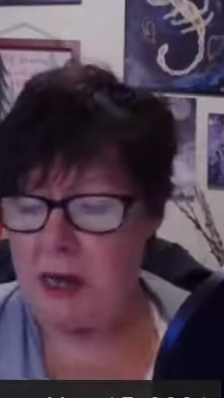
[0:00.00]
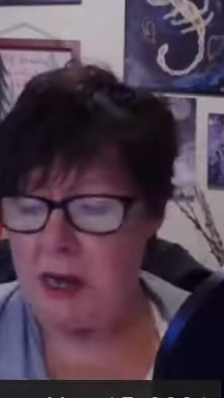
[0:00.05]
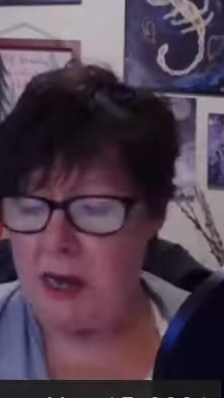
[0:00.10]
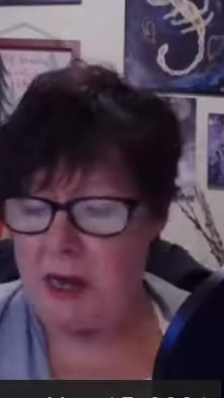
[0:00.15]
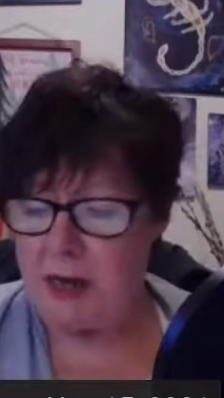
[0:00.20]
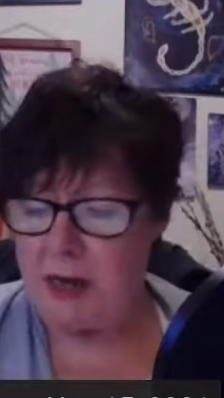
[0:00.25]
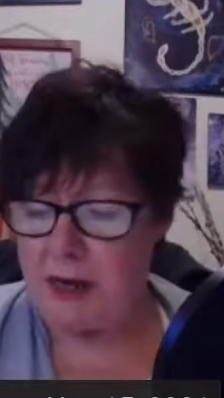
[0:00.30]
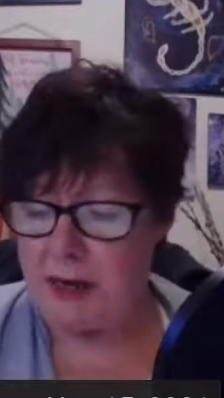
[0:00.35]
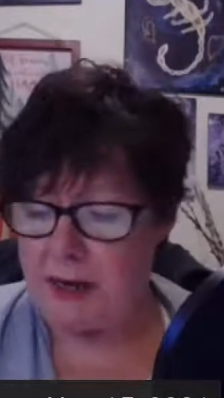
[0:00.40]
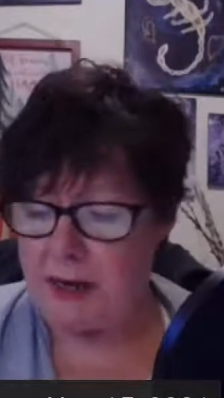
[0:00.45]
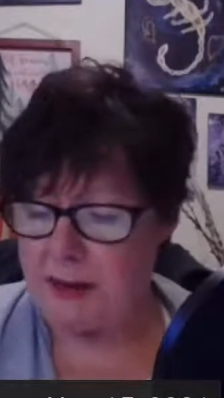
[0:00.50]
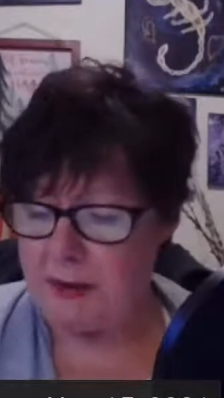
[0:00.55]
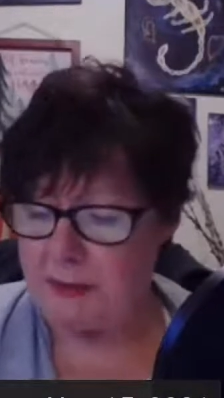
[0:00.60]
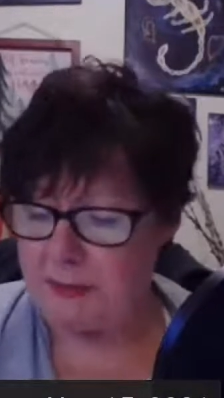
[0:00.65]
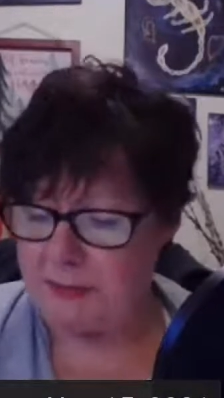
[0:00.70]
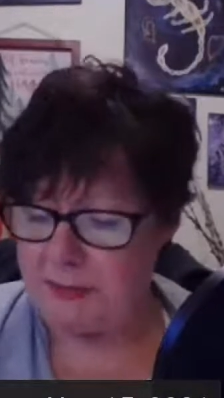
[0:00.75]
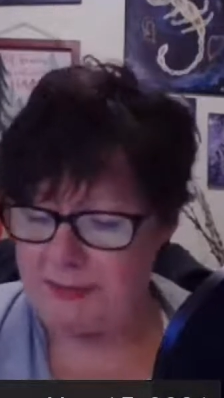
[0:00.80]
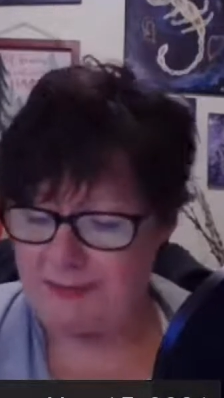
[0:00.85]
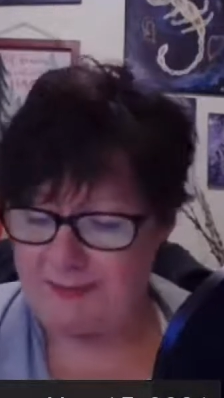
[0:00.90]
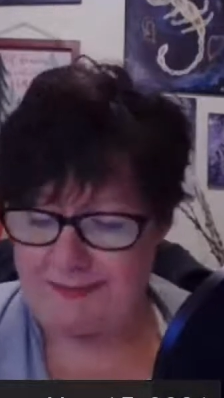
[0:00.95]

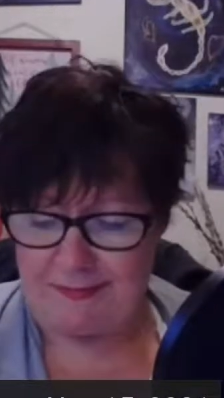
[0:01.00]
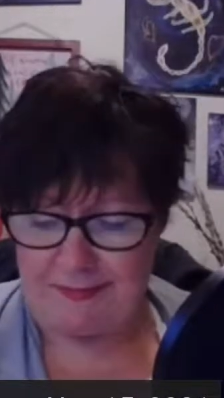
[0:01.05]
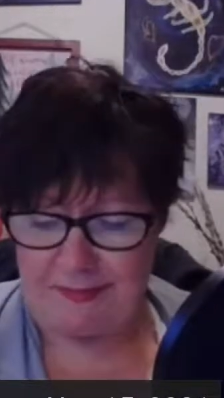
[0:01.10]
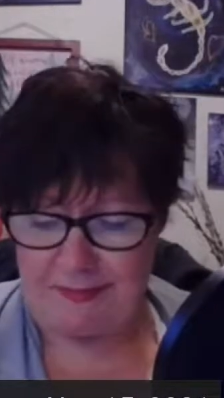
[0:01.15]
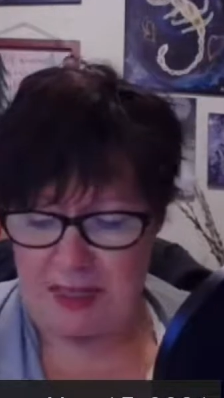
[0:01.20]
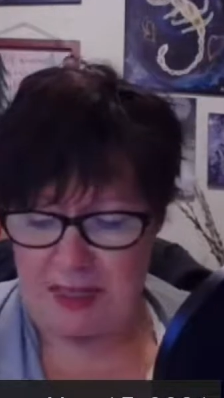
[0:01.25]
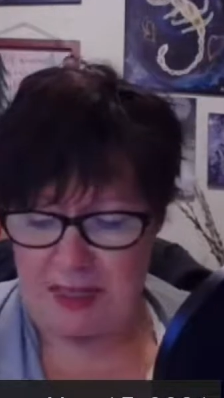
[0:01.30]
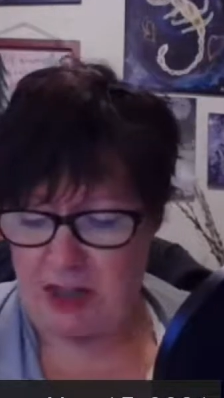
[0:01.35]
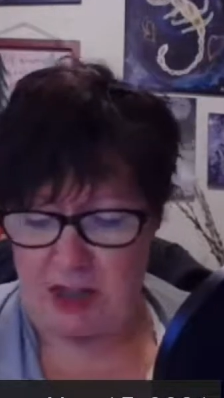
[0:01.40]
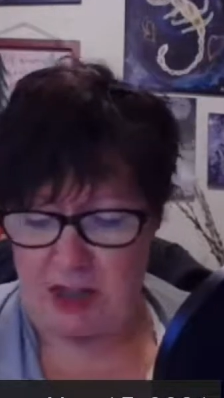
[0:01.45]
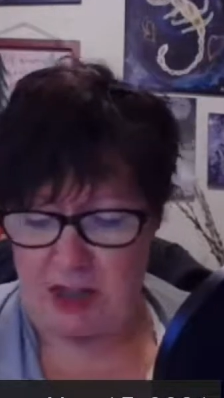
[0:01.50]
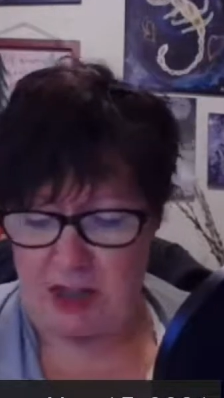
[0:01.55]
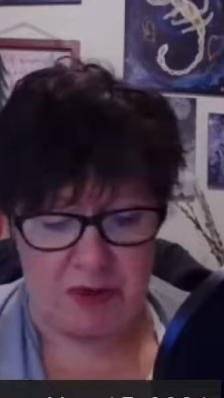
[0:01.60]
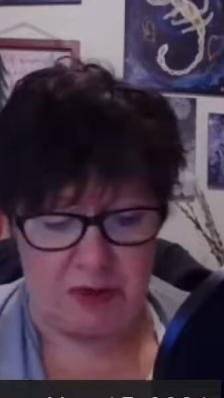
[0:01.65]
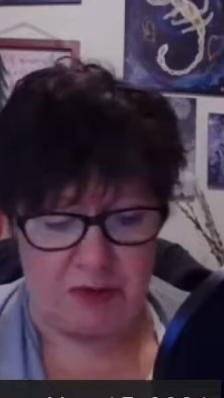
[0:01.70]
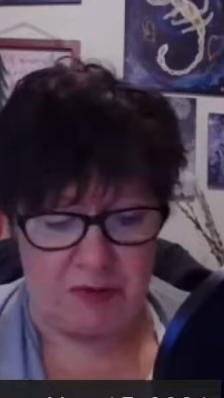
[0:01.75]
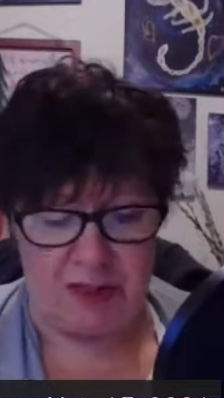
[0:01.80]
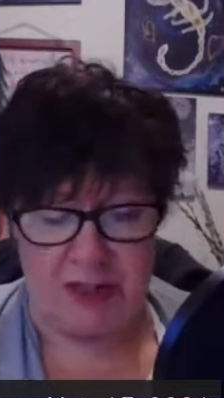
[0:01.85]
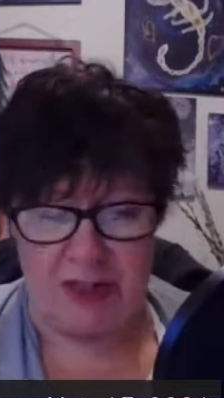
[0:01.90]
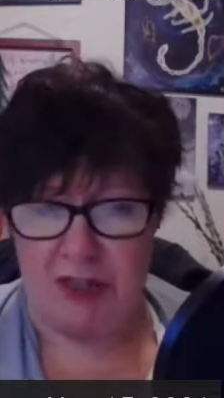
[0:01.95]
Um $10
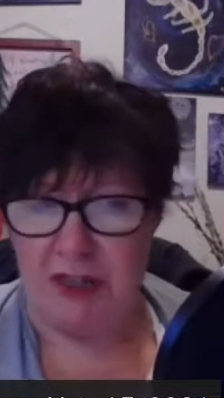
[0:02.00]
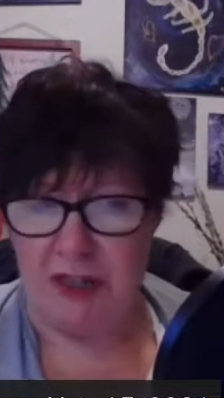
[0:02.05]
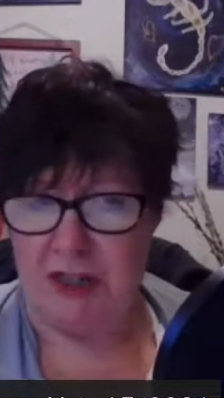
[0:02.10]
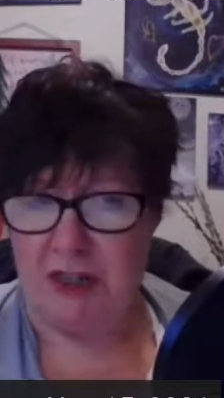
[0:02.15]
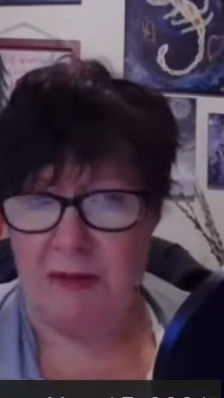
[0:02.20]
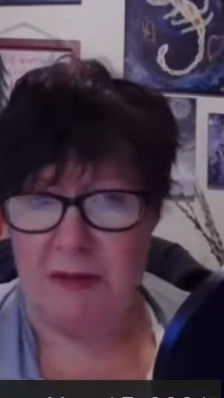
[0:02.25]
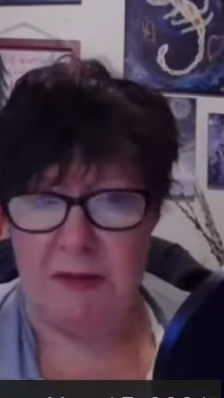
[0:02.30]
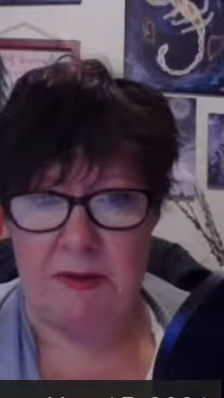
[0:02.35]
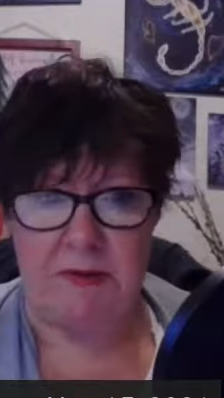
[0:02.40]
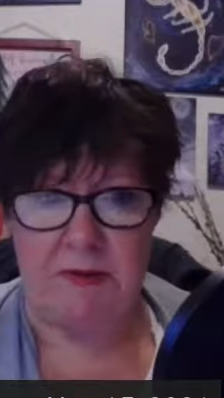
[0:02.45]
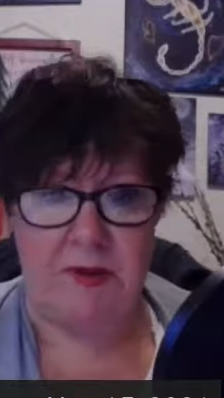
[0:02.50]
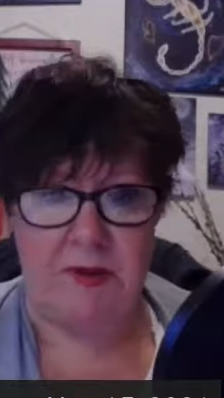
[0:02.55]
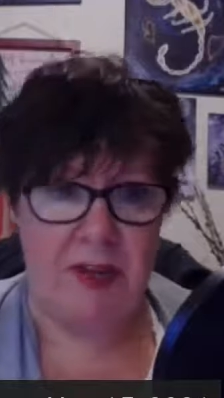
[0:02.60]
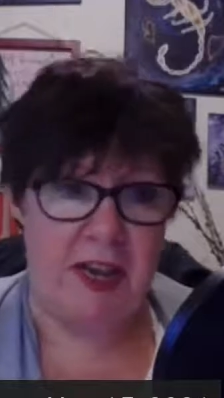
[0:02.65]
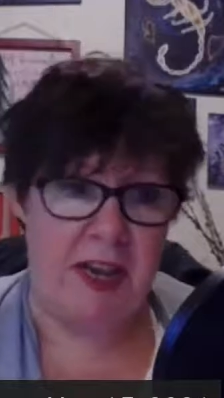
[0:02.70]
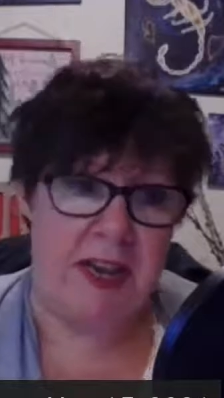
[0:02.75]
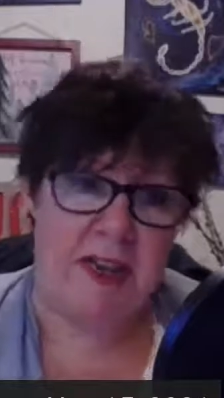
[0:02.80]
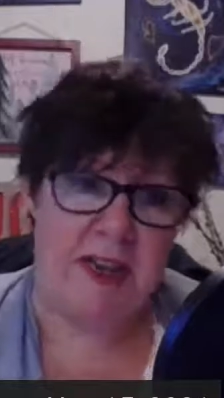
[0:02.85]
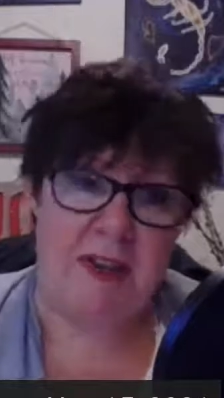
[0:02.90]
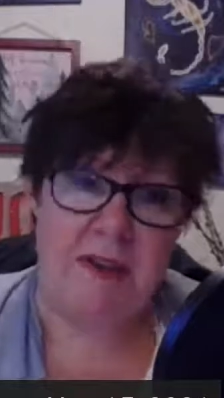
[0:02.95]
donation if you
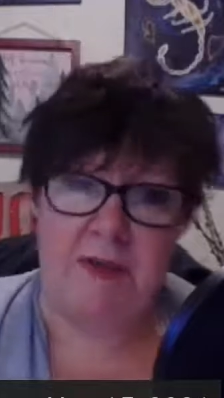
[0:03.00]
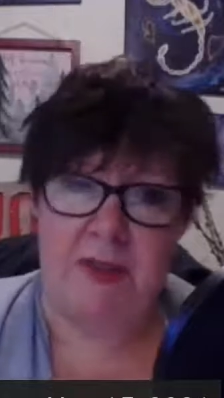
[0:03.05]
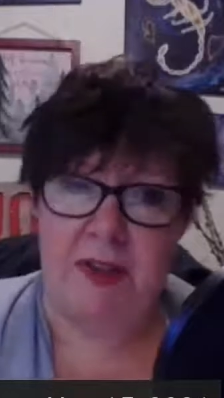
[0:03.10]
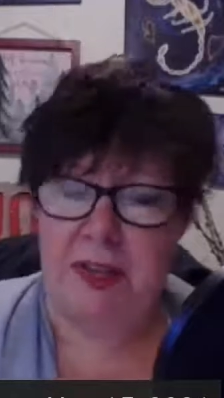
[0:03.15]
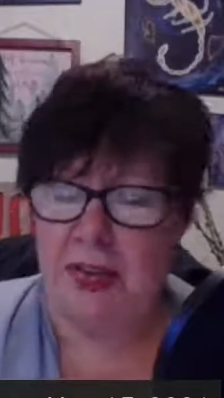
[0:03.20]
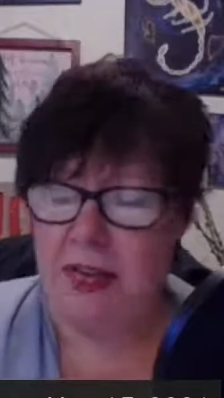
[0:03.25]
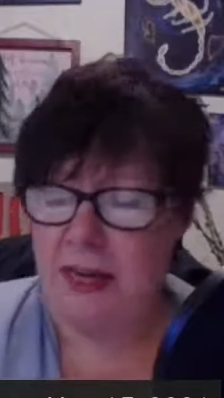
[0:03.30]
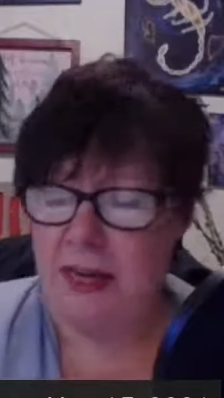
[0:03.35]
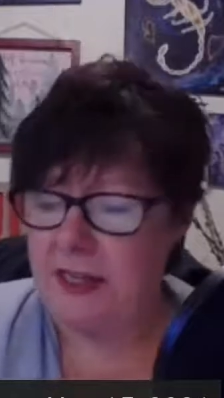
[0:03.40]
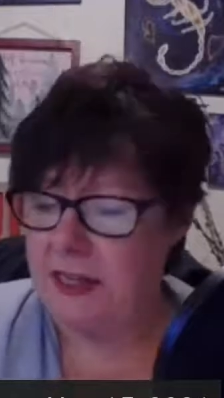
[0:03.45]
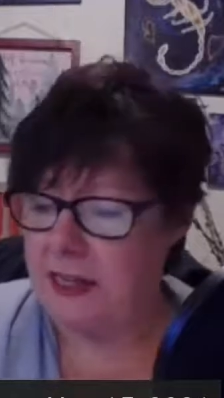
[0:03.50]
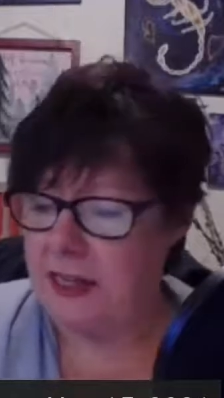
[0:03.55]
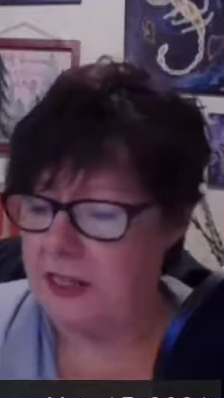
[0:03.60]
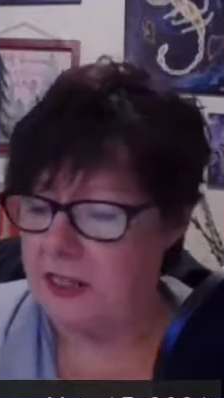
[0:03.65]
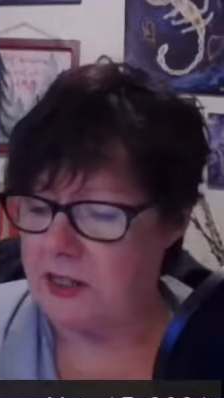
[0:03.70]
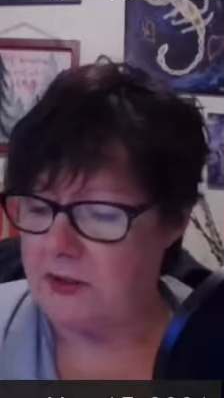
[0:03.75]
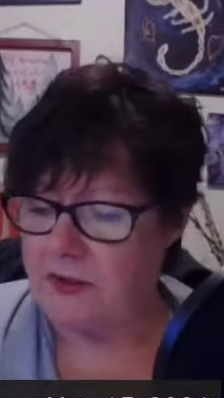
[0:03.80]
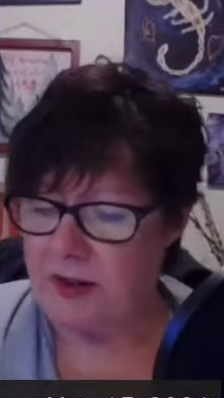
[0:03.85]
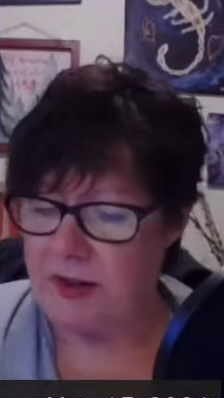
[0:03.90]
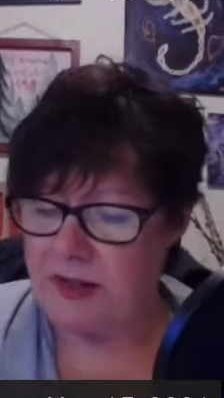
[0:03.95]
can. If you can't,
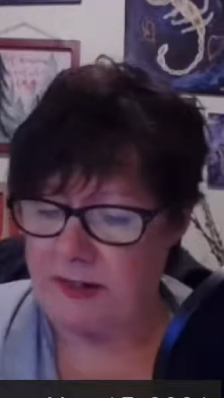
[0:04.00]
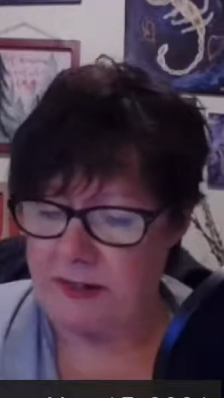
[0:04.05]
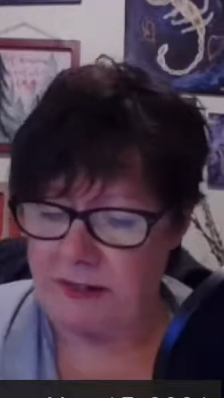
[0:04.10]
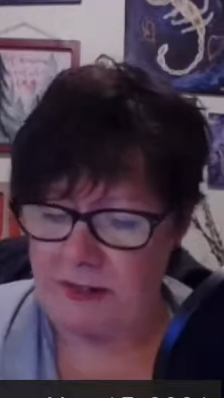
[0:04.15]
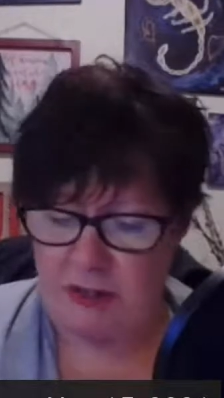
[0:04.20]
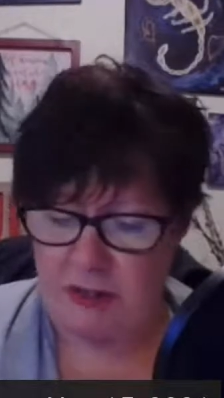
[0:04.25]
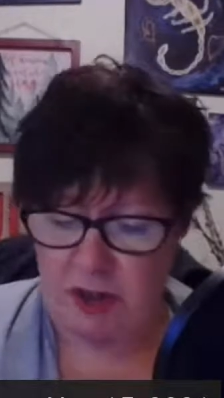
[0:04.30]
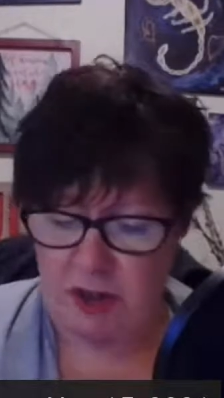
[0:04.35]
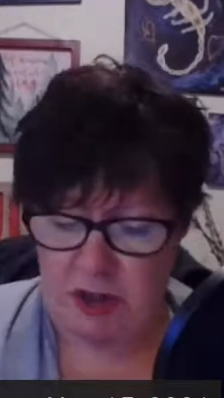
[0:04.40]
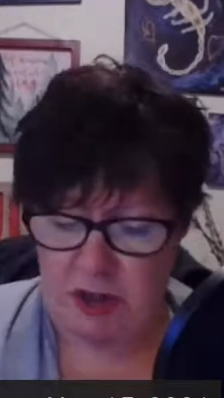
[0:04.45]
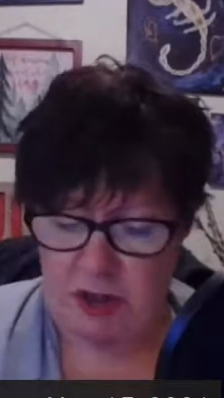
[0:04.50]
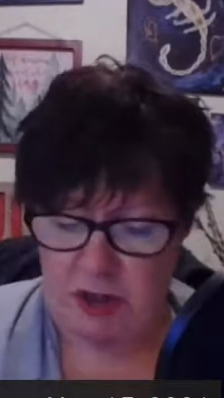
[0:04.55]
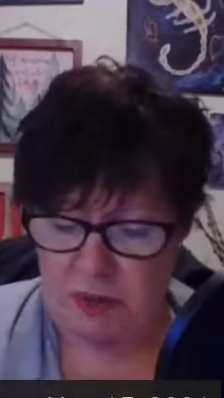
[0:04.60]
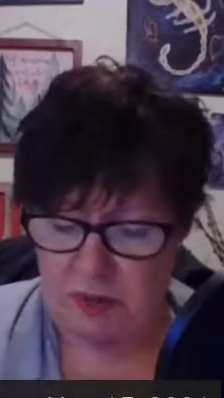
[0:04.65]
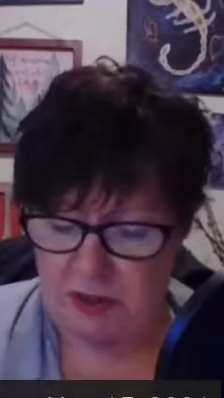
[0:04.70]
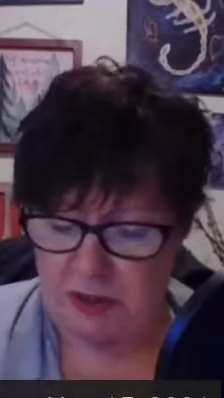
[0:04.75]
that's fine too.